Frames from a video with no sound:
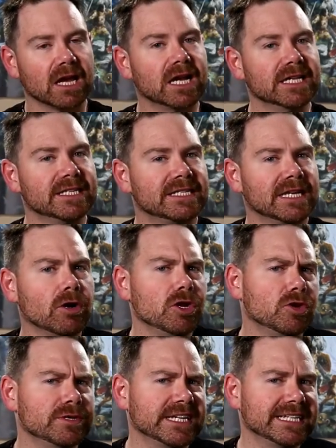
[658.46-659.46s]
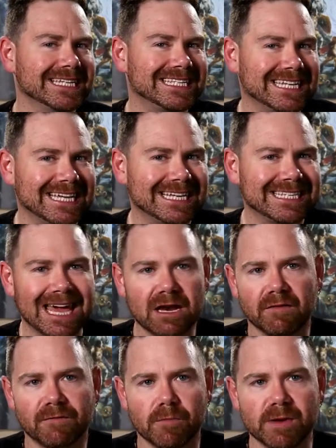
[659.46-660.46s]
Consider using disease and
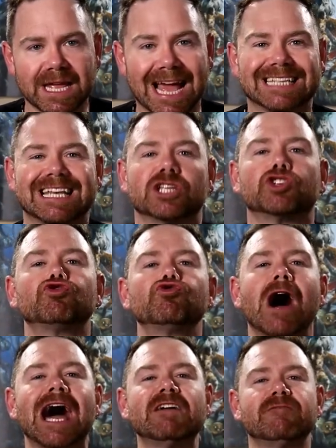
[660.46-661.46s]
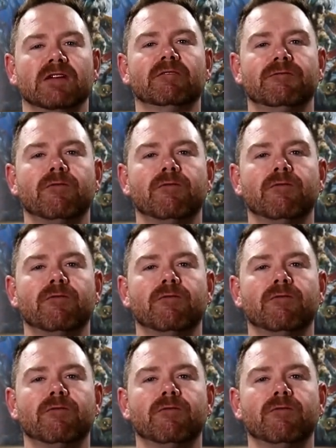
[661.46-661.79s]
infirmity as a driving